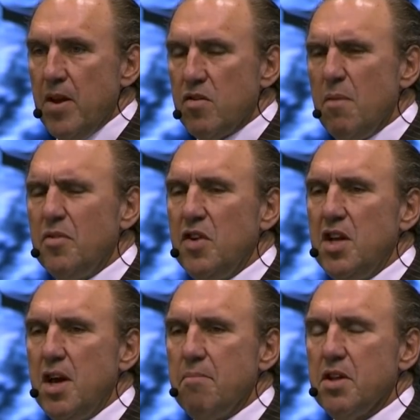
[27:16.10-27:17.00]
Some say,
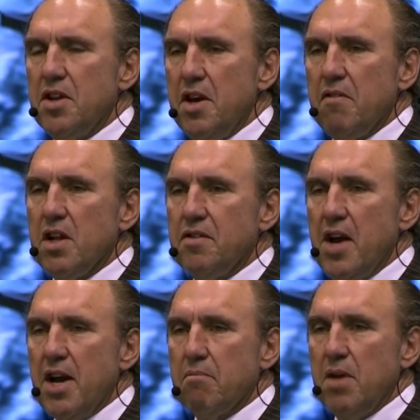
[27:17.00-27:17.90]
yeah, but the devil
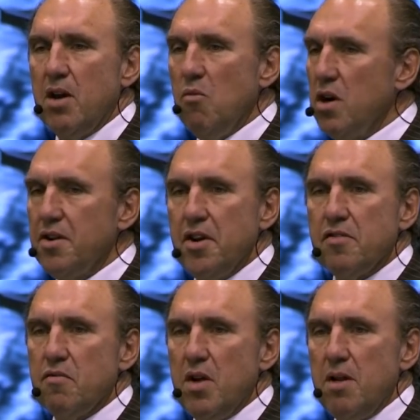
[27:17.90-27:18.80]
attacked me. Well, it
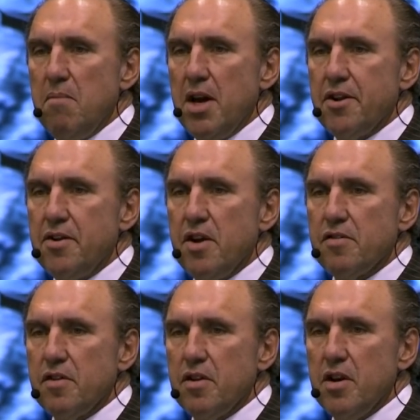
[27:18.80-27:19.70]
doesn't really matter, does
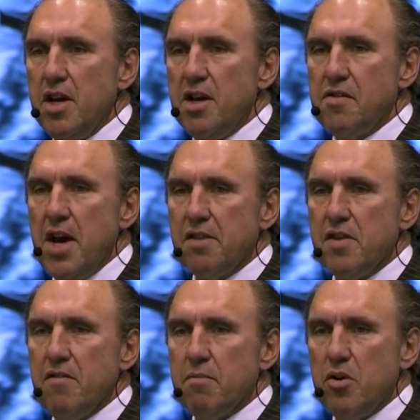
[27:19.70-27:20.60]
it? He attacks
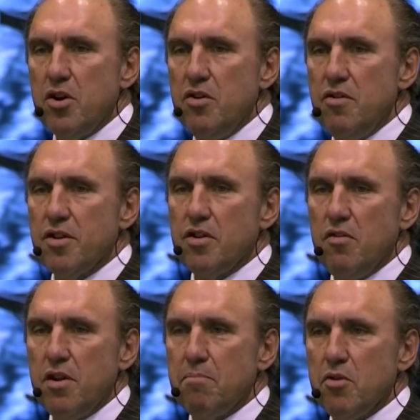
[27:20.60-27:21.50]
everybody. You're not the
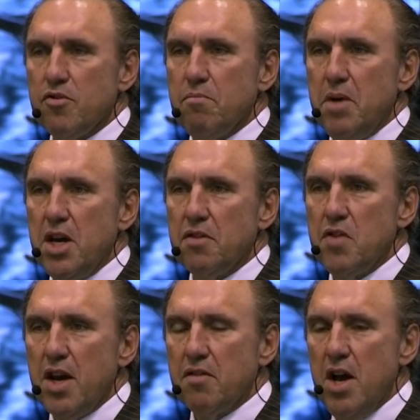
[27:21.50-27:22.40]
only person being
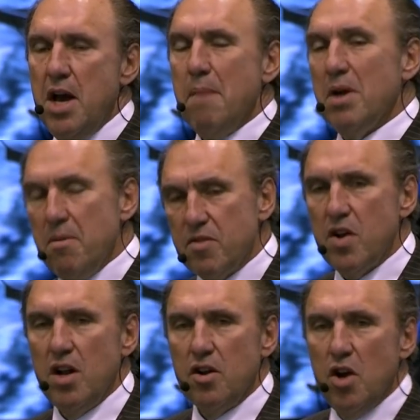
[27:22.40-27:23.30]
attacked. But let me
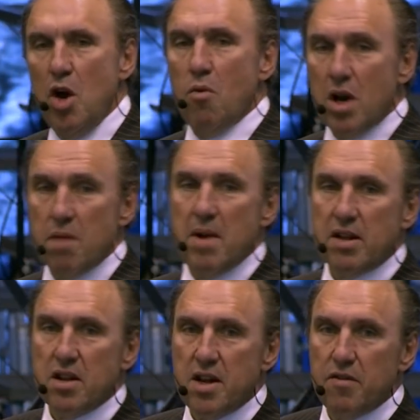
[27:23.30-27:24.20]
tell you, we're going to
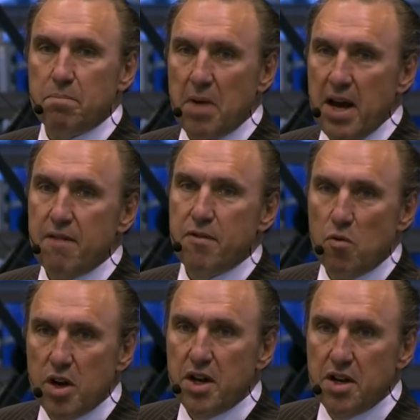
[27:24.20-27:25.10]
make the devil pay for
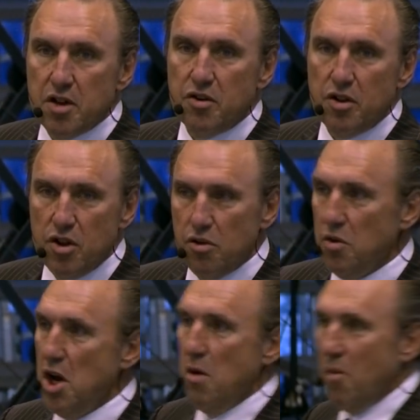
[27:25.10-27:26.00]
what he did to you,
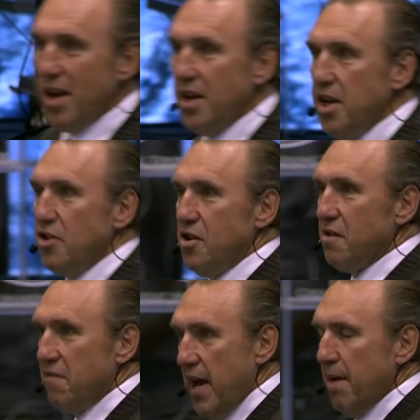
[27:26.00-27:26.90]
what he did to your
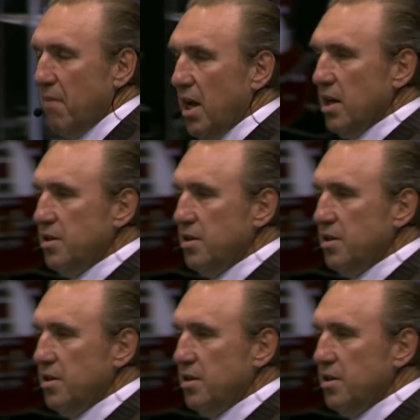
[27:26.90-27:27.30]
family.